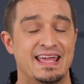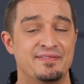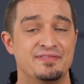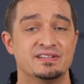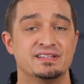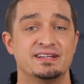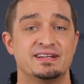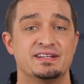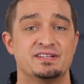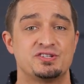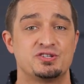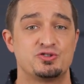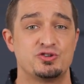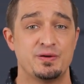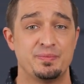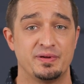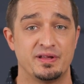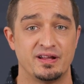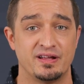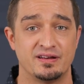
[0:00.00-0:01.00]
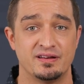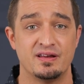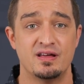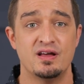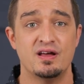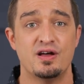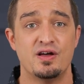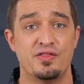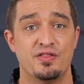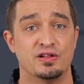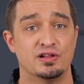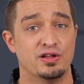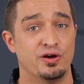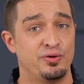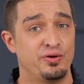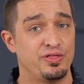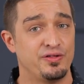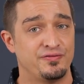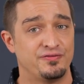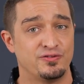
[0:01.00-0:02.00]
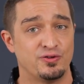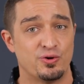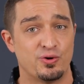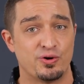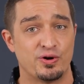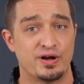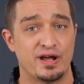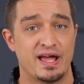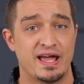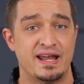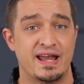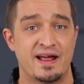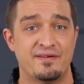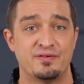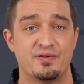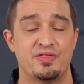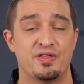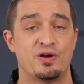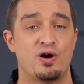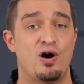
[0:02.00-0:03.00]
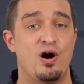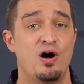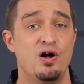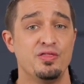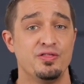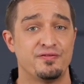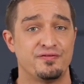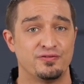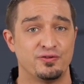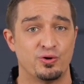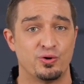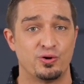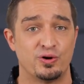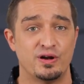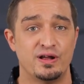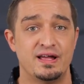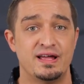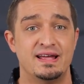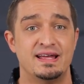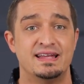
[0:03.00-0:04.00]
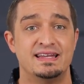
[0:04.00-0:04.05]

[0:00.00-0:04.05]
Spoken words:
evenly distributing the load of the floor and everything on the floor